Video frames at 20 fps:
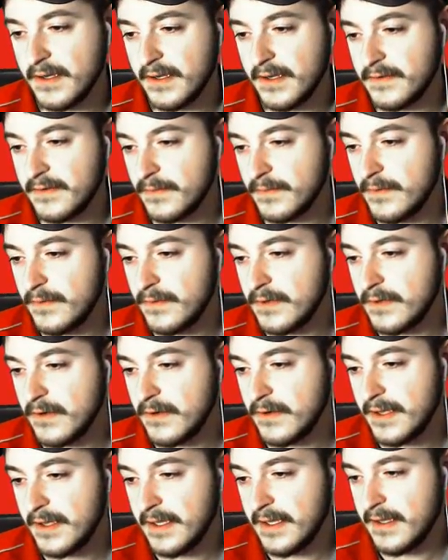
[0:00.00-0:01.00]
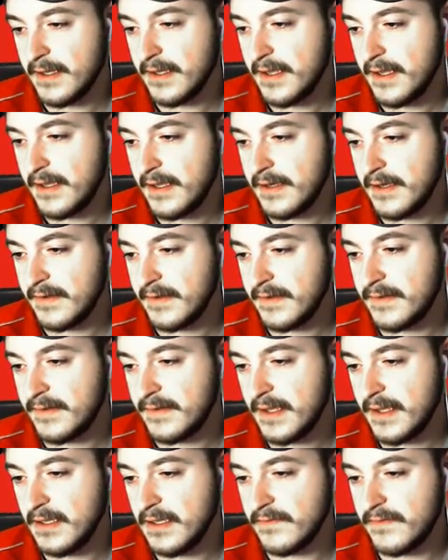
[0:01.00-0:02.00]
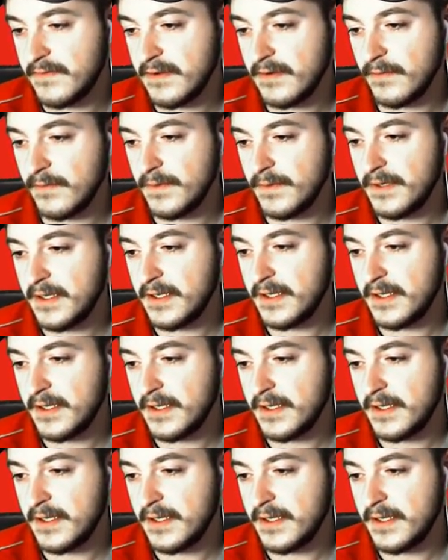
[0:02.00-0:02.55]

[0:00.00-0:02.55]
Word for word: so we'll go ahead and save. We did a